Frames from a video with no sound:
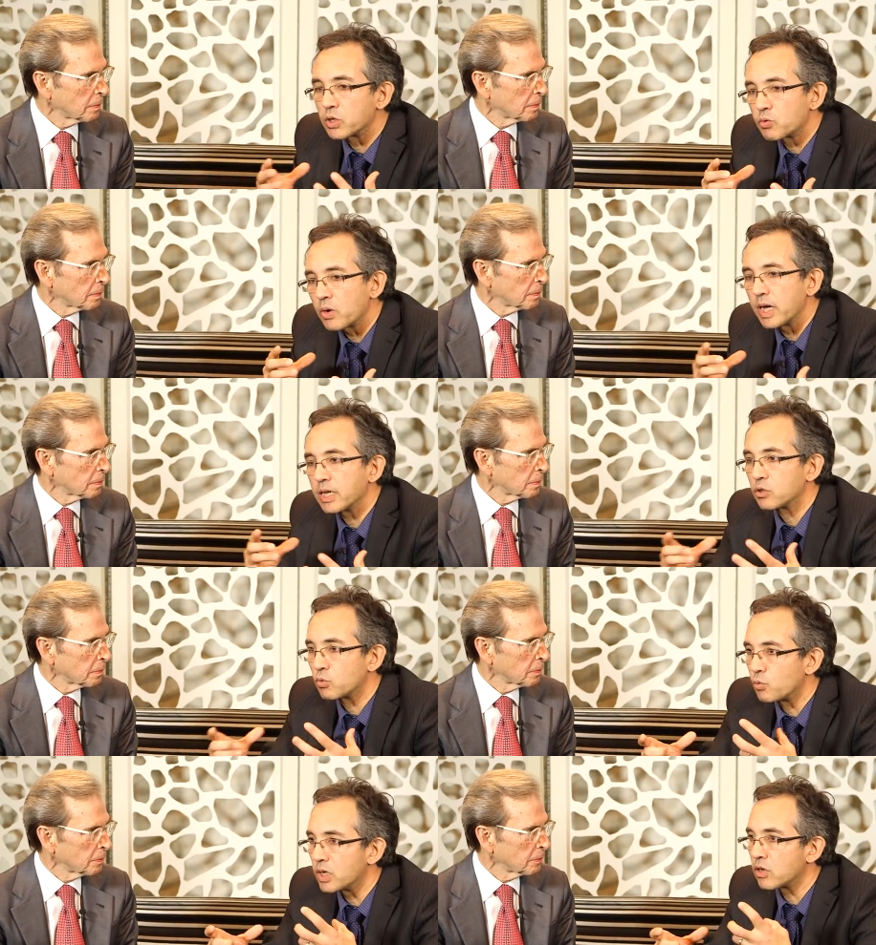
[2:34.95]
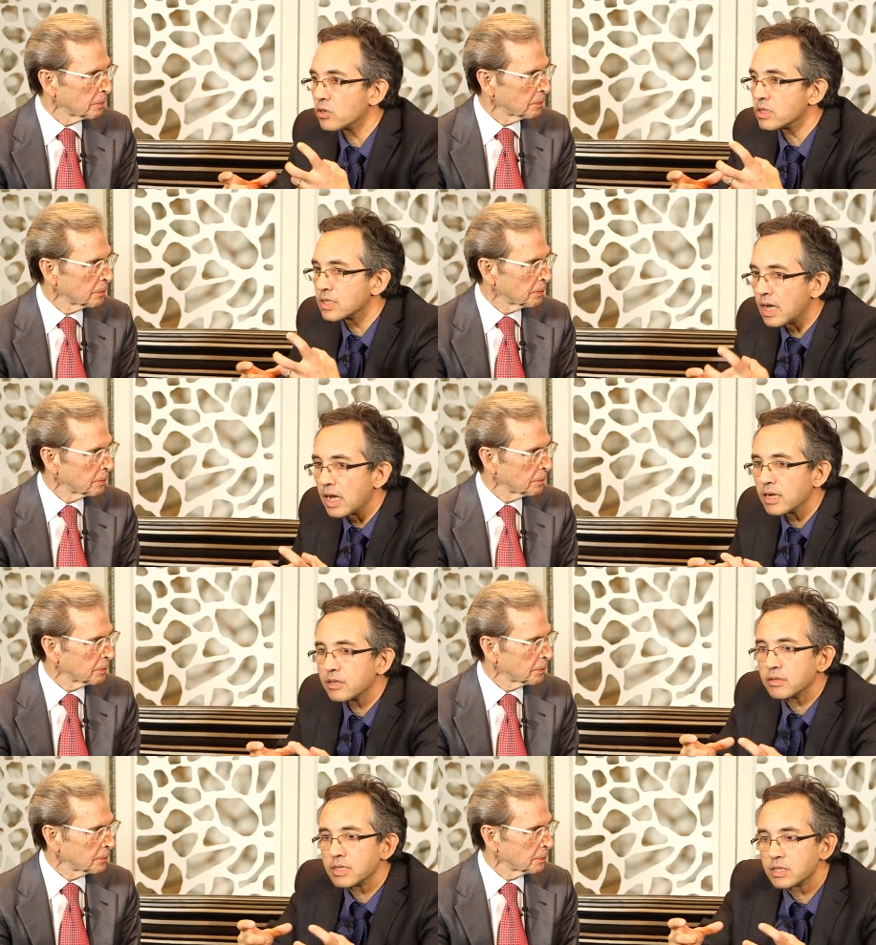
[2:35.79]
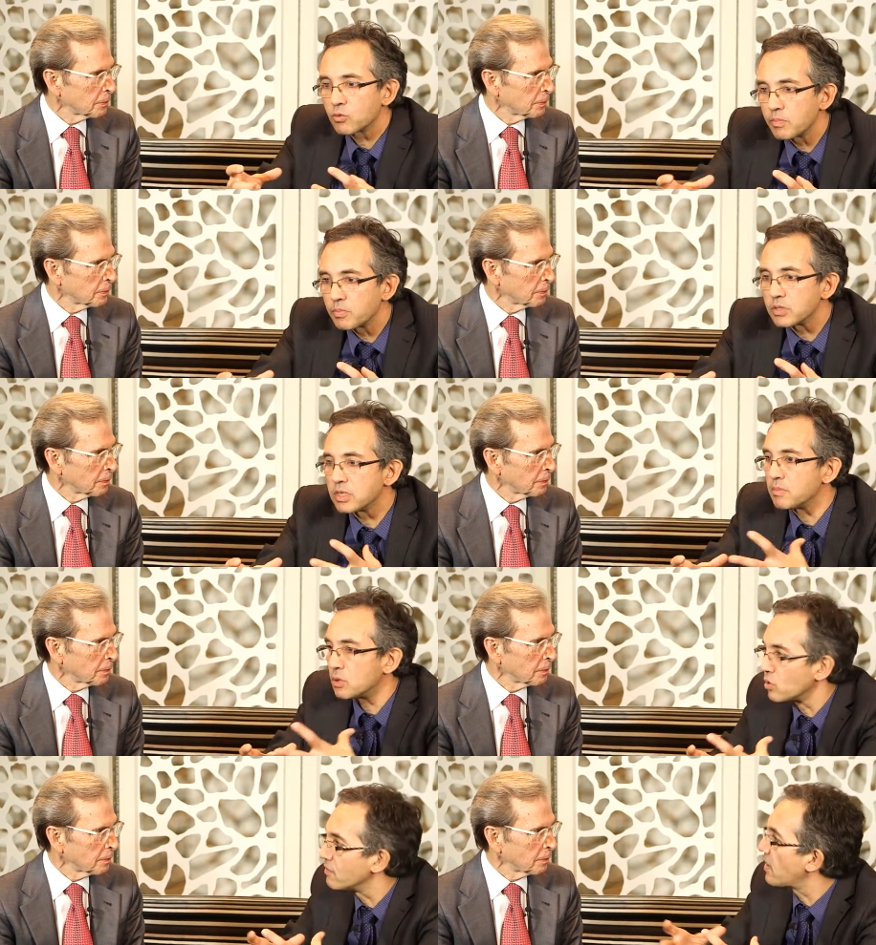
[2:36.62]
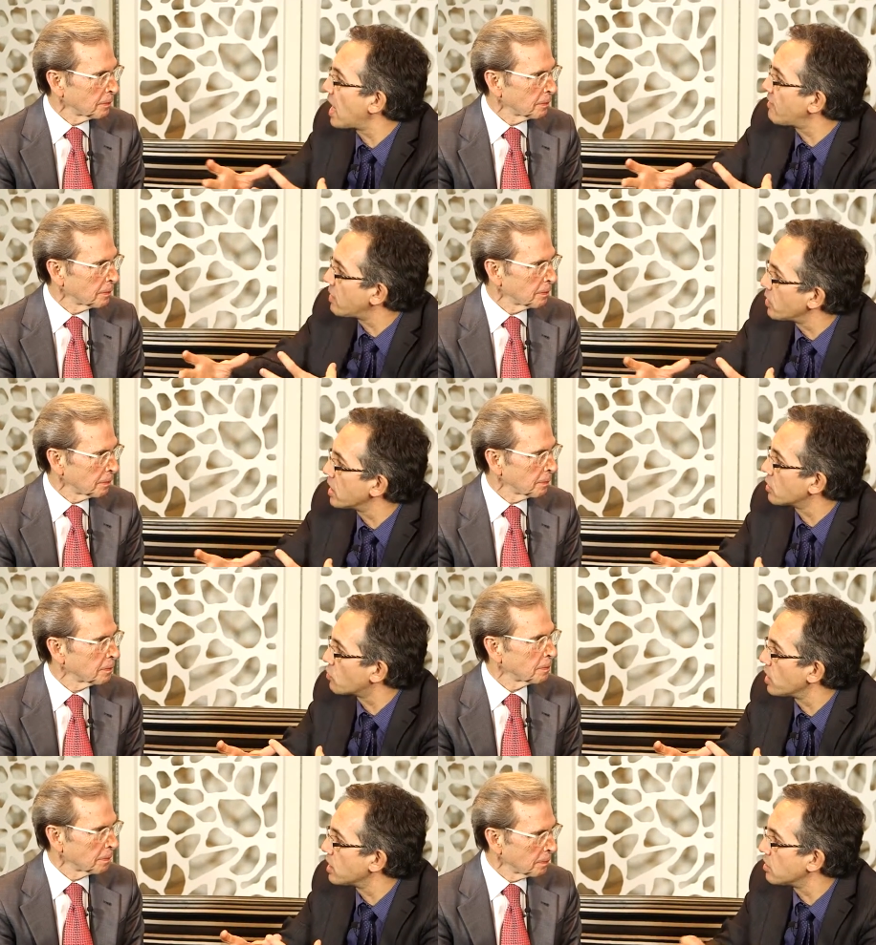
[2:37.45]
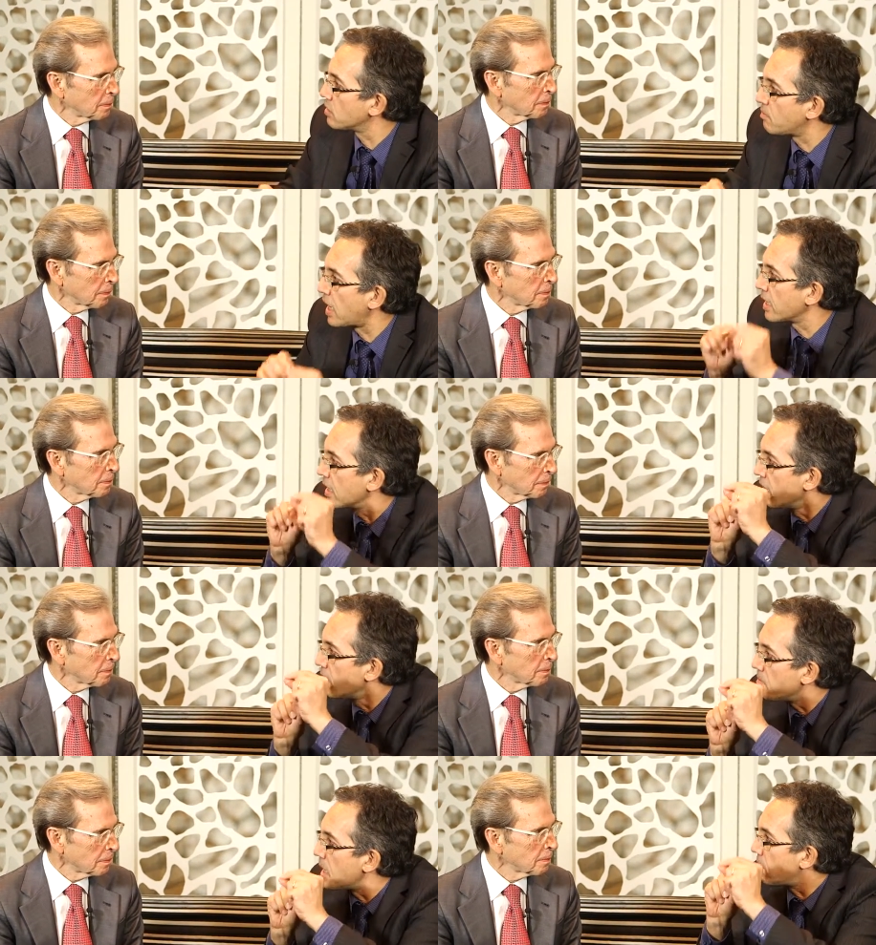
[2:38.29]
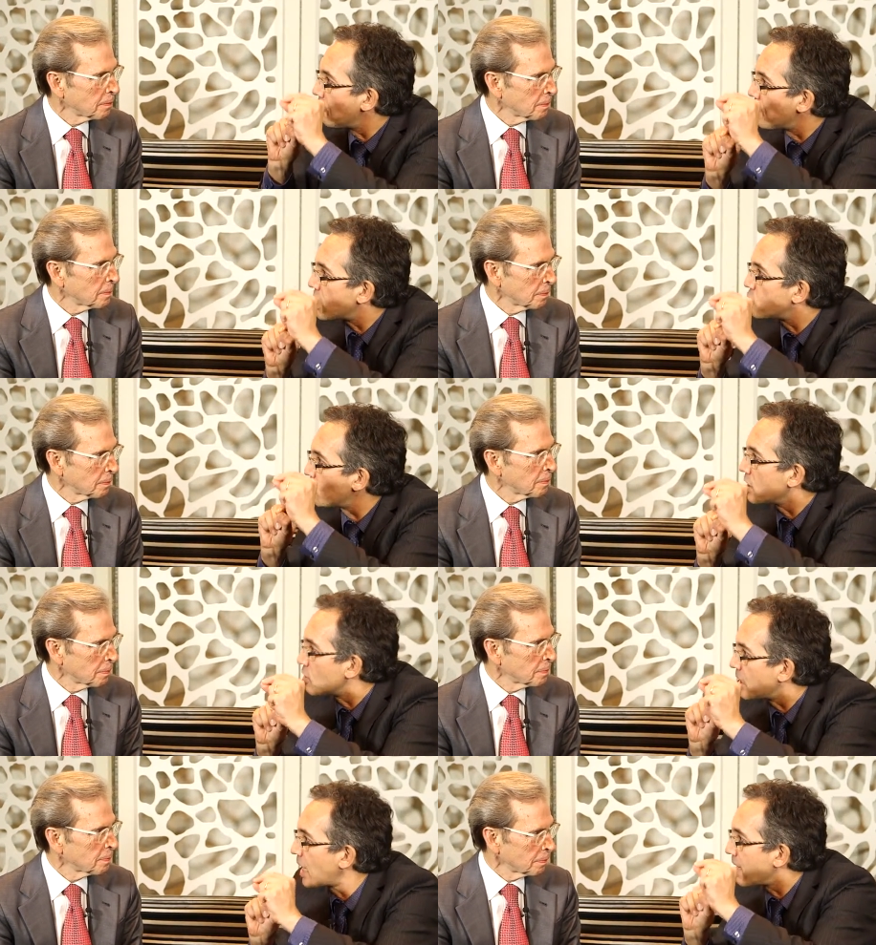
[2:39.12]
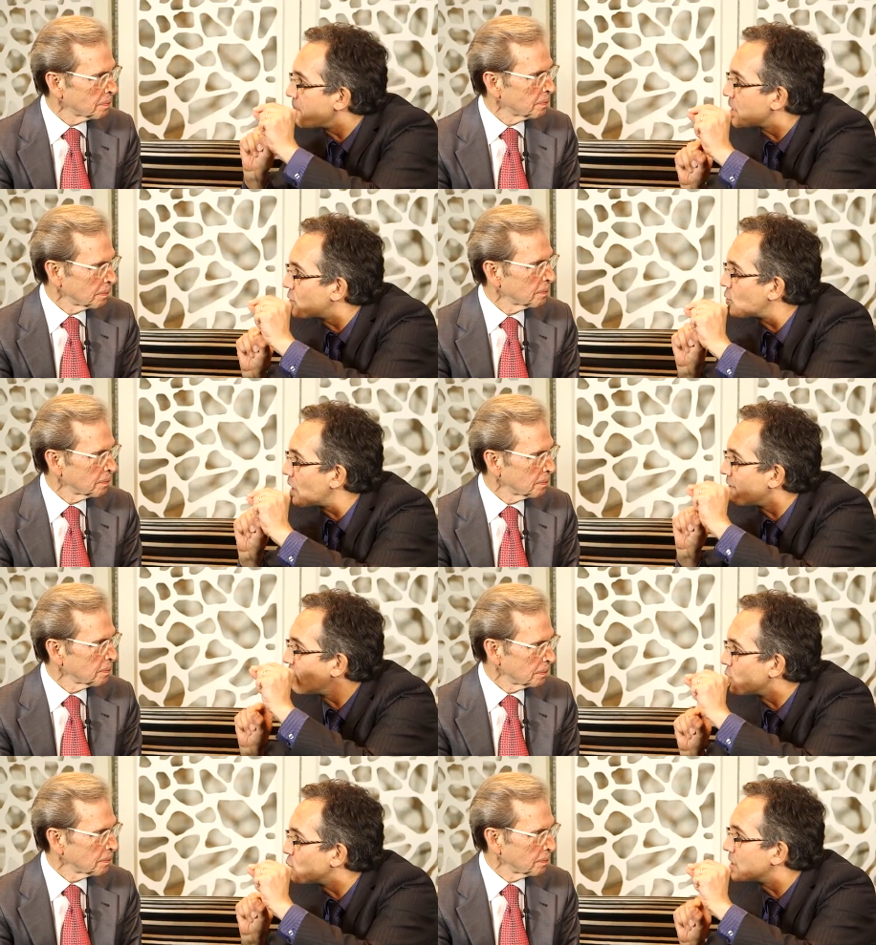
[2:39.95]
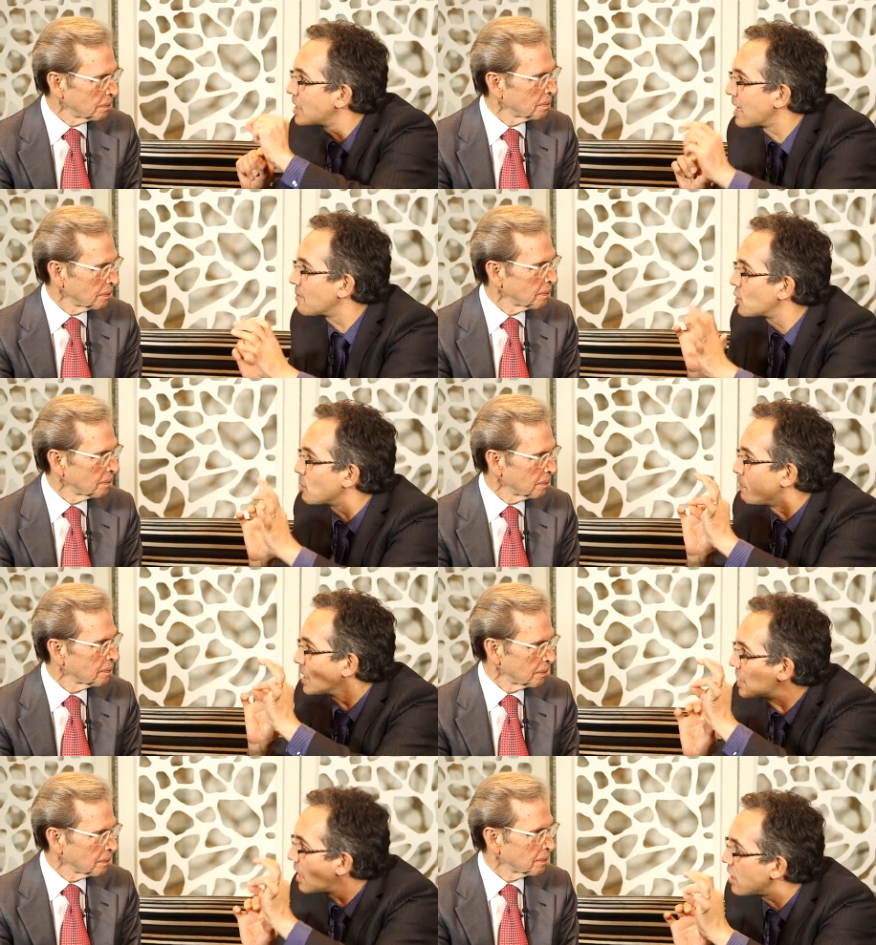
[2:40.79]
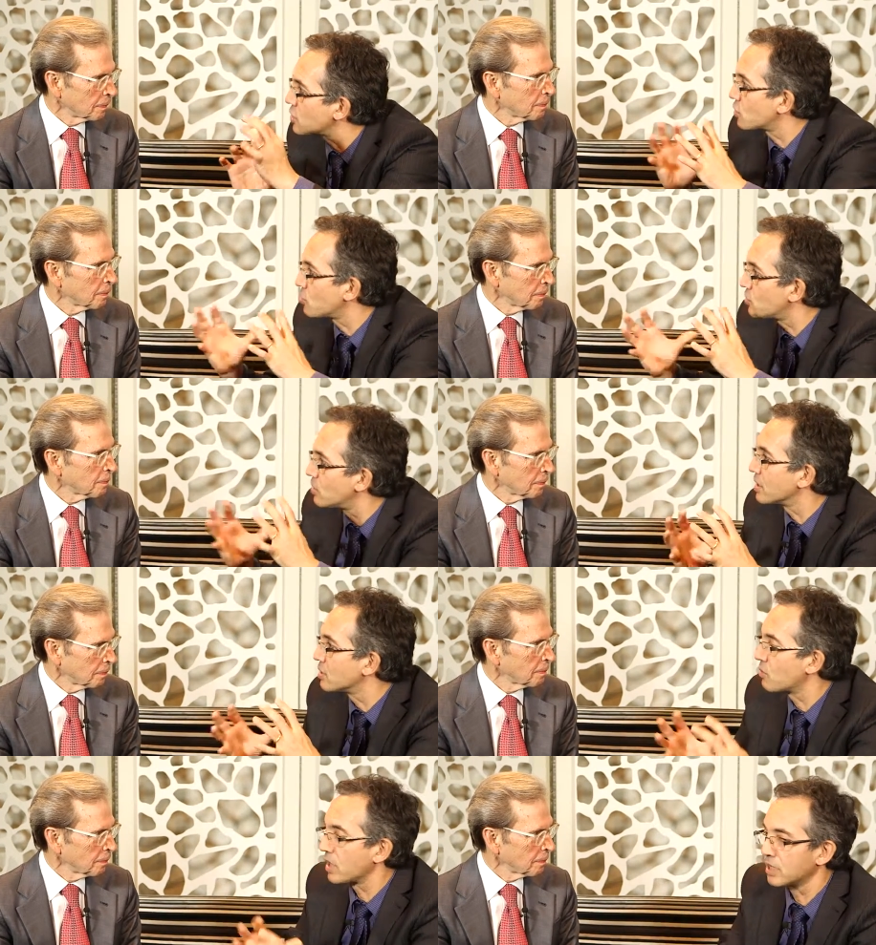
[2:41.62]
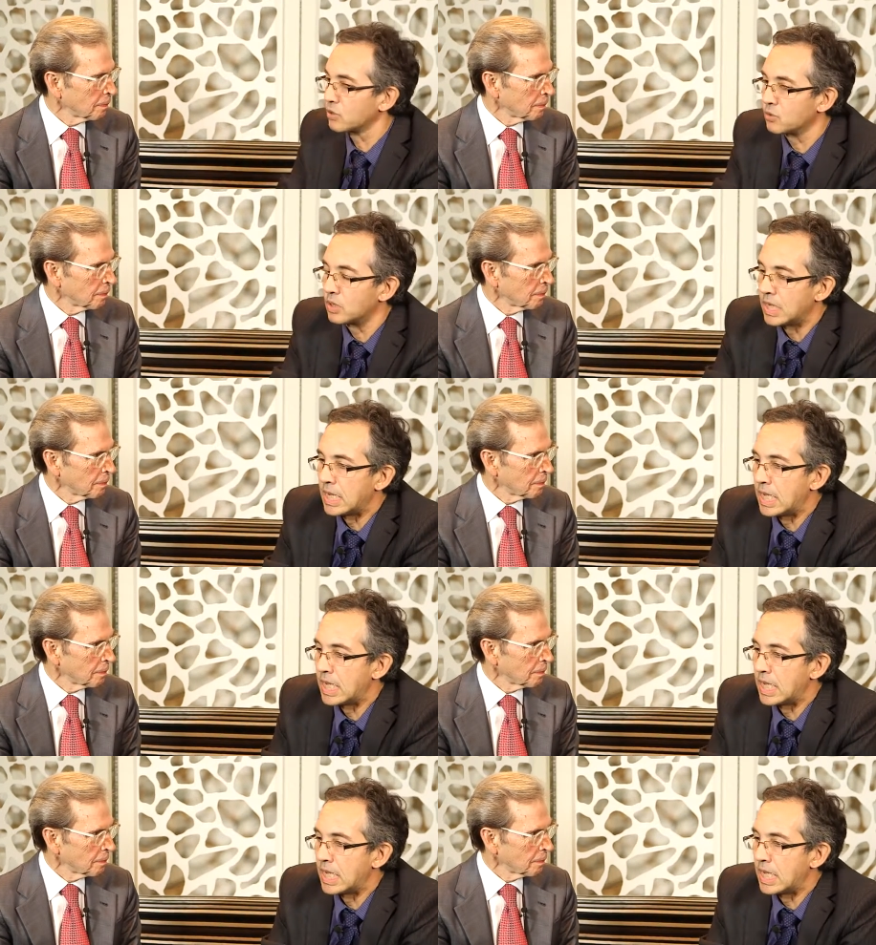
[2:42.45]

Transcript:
Speaker 1: trying to reconcile the discrepancy between valve area and gradient by maybe measuring a diameter, a VOT diameter a bit larger and trying to,